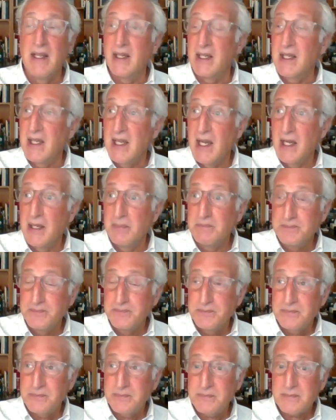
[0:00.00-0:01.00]
And again,
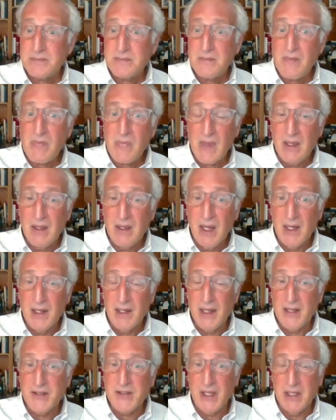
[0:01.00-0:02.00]

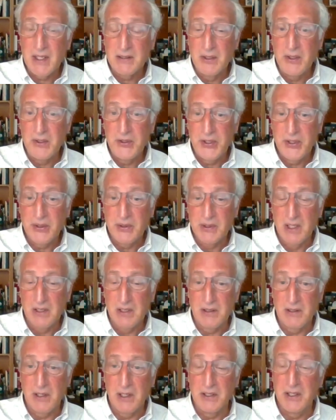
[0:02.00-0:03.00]
as I alluded to a
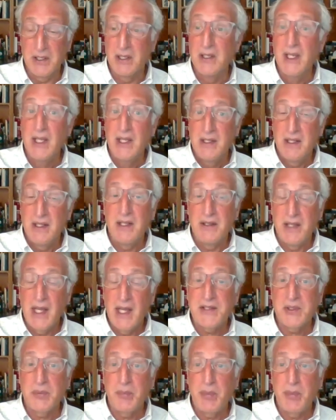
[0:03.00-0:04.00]
little earlier,
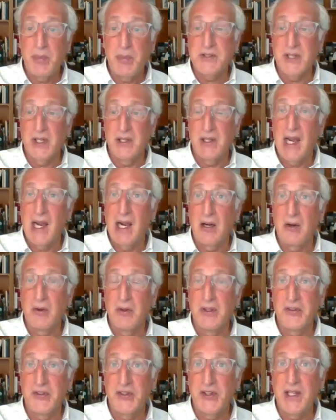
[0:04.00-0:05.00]
that
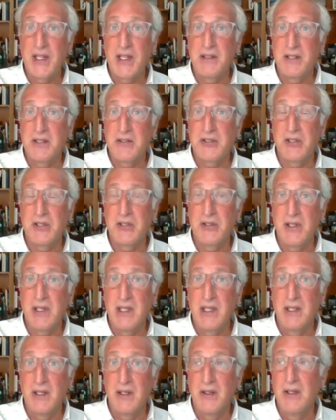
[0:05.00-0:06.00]
depends on how the state that
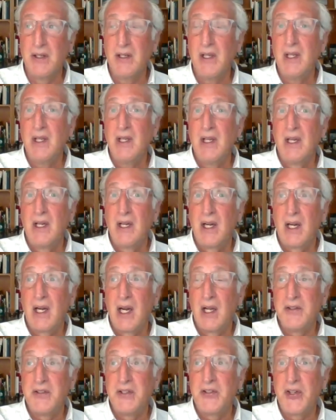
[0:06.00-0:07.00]
you're in
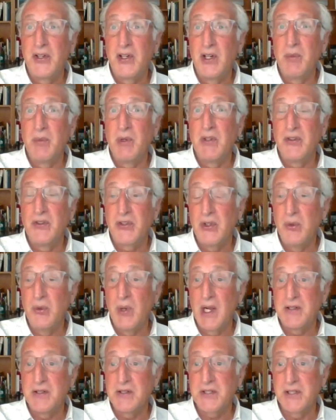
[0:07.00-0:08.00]
determines who
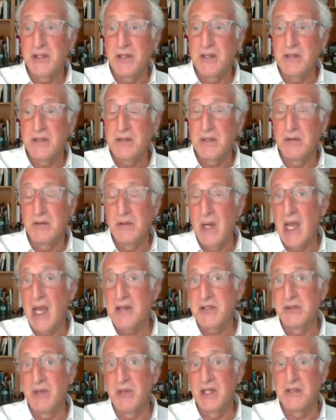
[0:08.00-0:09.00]
registers, who
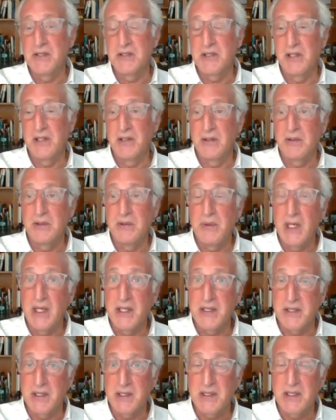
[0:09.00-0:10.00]
has to register, and who
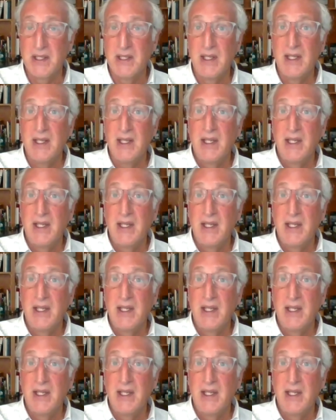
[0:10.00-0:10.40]
doesn't.